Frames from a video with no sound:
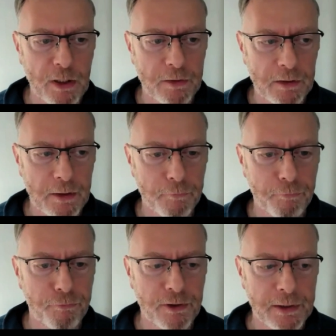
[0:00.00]
that kind of
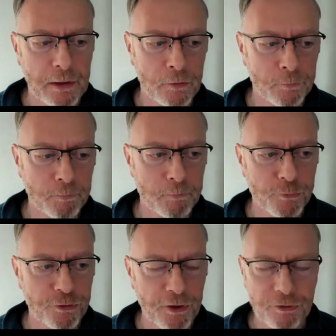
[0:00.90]
final
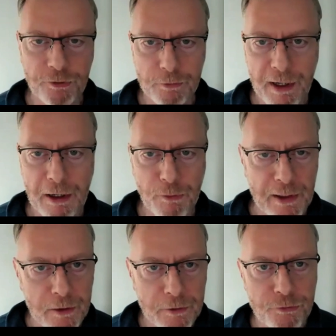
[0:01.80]
suggestion for how
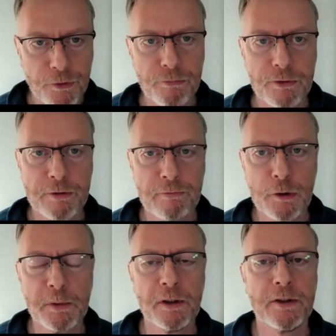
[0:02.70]
they're going to define
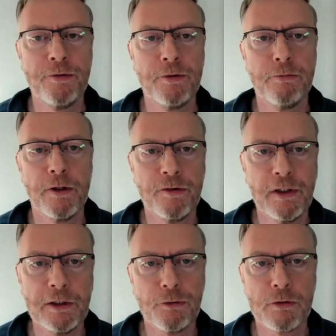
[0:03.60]
renewable hydrogen for the
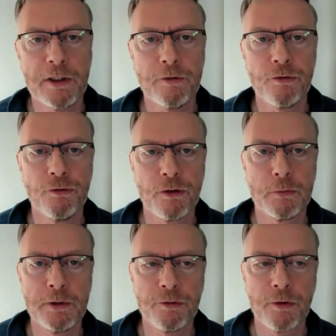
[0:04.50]
tax credits and
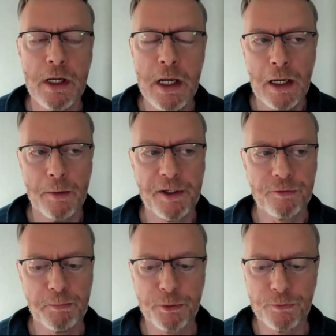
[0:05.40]
so on. So, I mean,
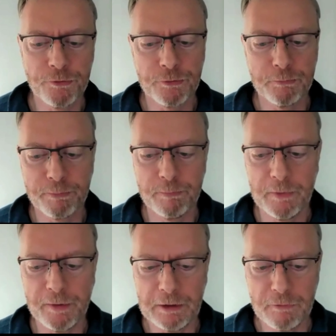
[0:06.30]
it's important to,
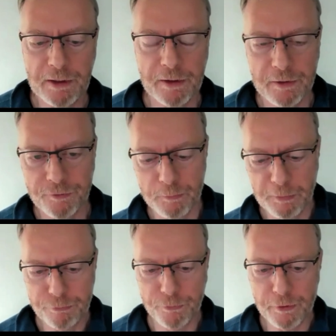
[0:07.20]
I think, recognize that
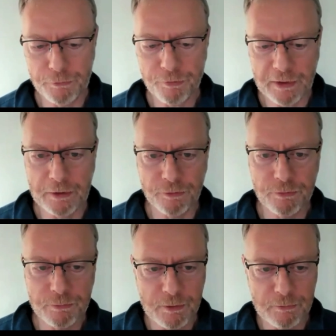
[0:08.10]
before those
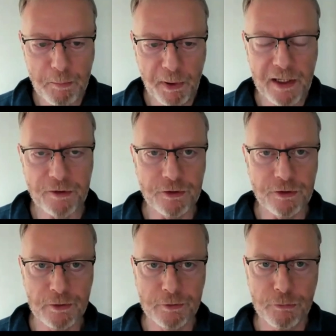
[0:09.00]
things are in place, it's
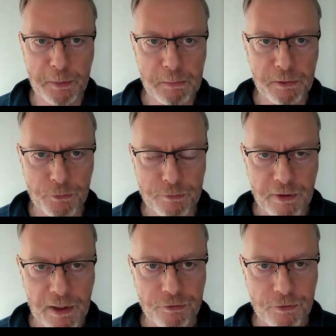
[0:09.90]
hard for people to
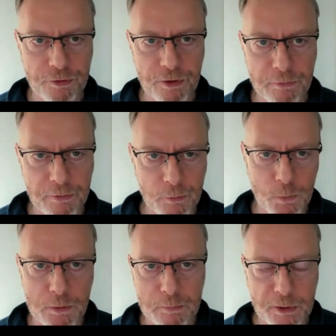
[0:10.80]
invest because they don't know
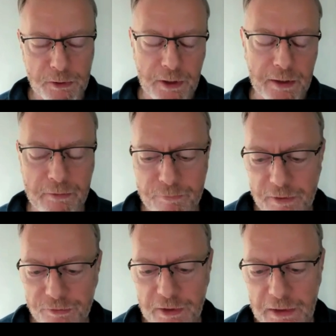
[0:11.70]
what market they're
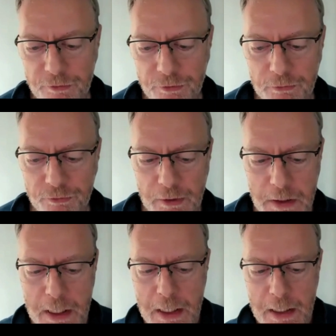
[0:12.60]
investing into. So
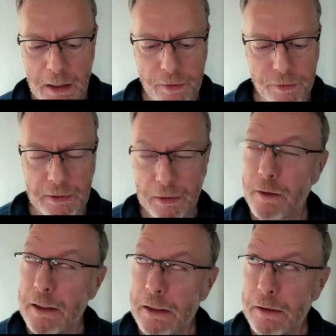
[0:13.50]
I think
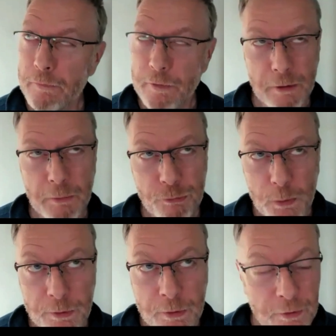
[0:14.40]
the US
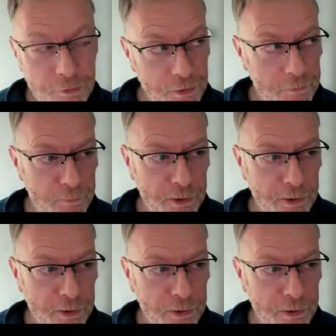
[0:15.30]
one, is it